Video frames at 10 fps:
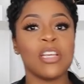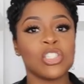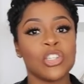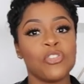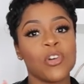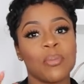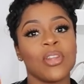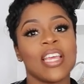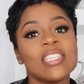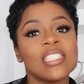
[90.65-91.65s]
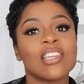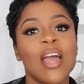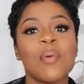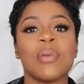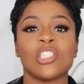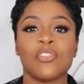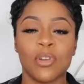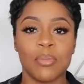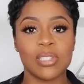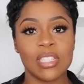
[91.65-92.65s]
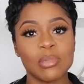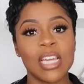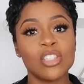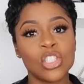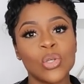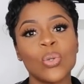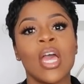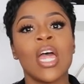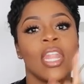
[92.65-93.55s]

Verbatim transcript: make sure you follow me on Instagram and make sure you follow me on Snapchat too.